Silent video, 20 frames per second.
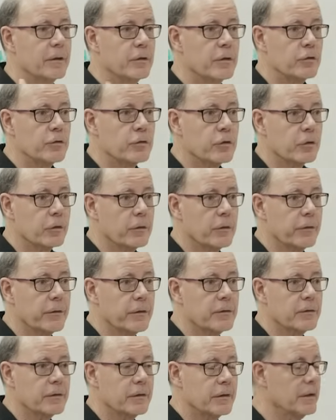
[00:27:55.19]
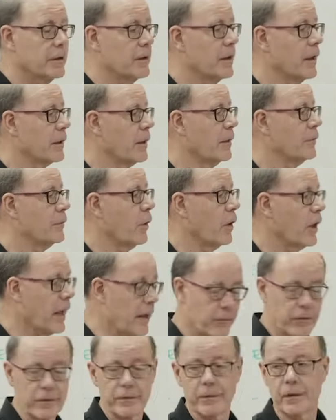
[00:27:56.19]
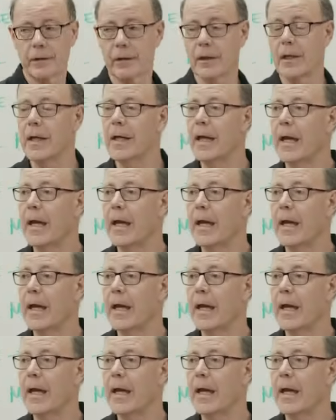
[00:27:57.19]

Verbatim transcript: encircled the city, cut off everything,